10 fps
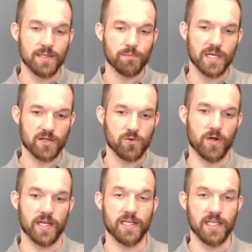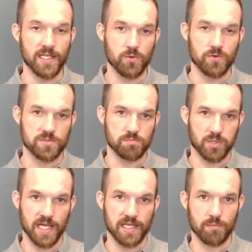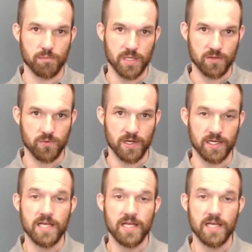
Bitcoin equals blank Bitcoin.